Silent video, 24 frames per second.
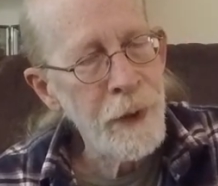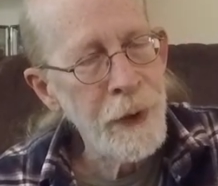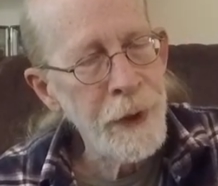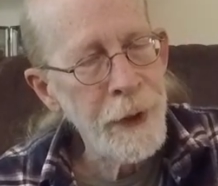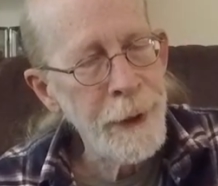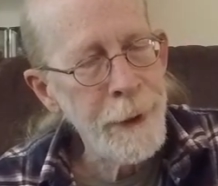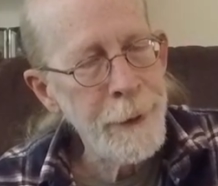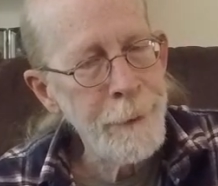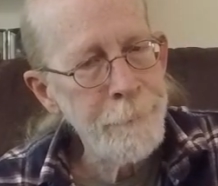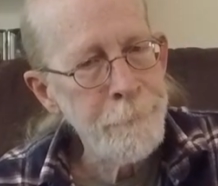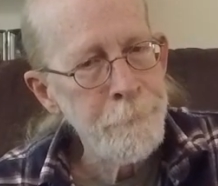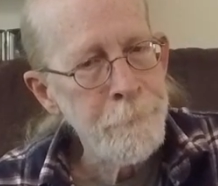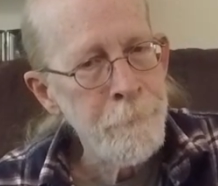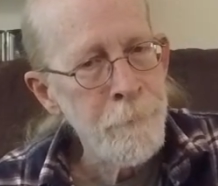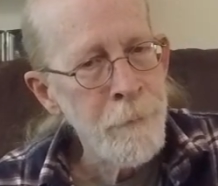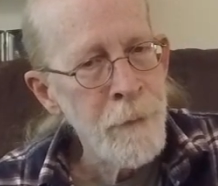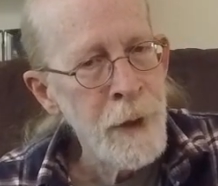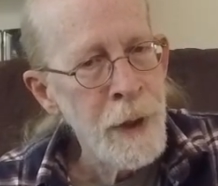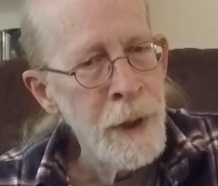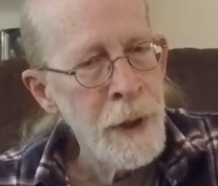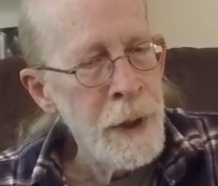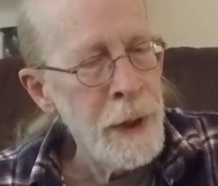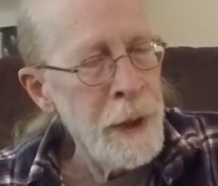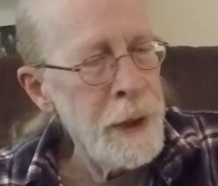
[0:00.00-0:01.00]
Okay?
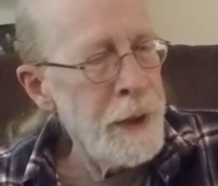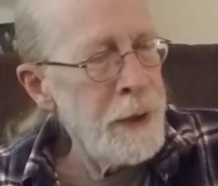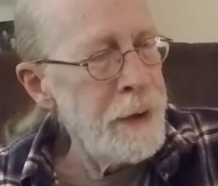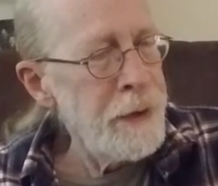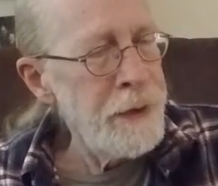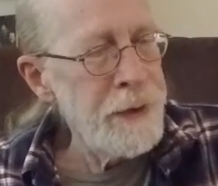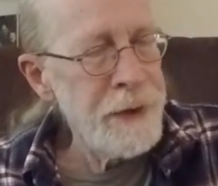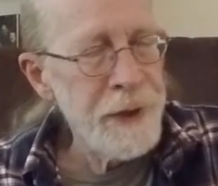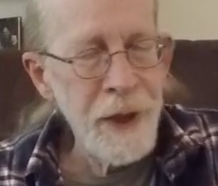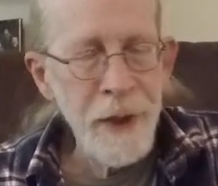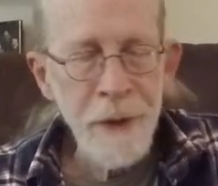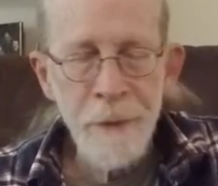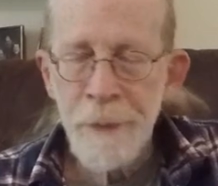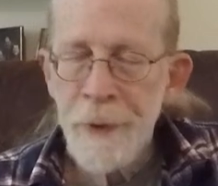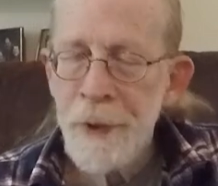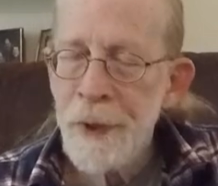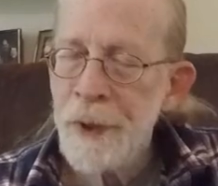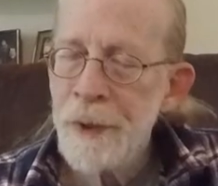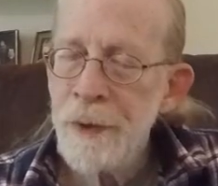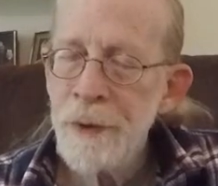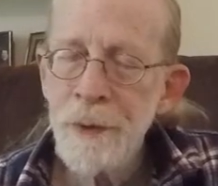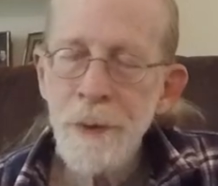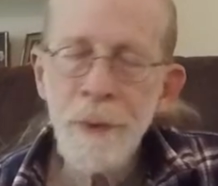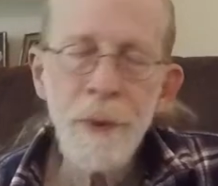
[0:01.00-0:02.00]
Same
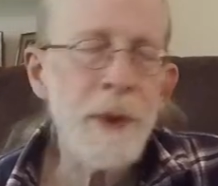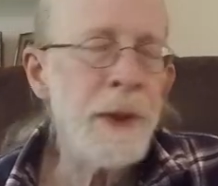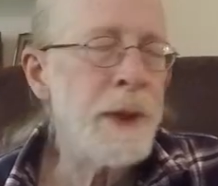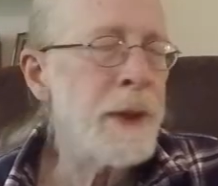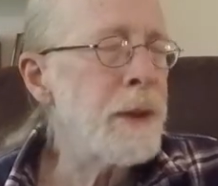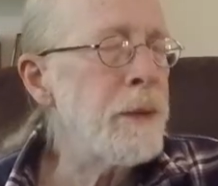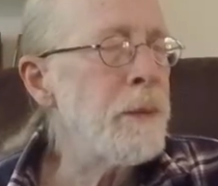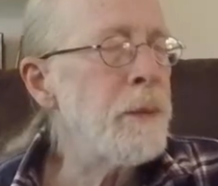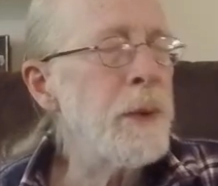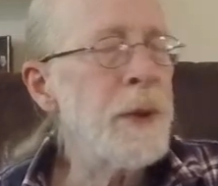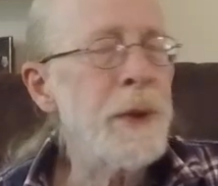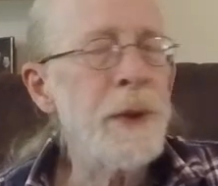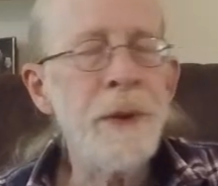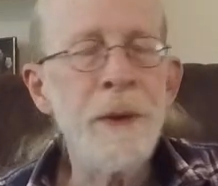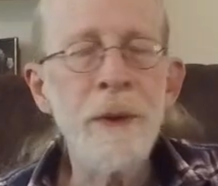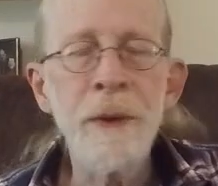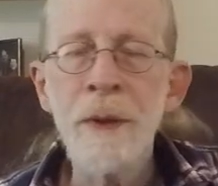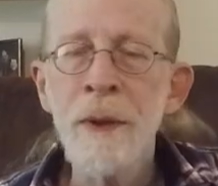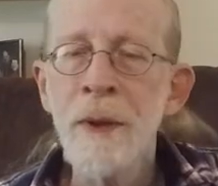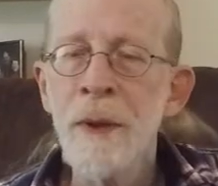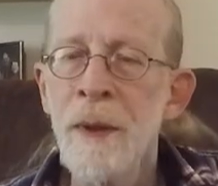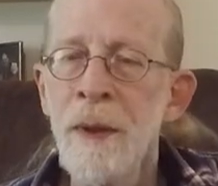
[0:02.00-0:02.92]
things we did with the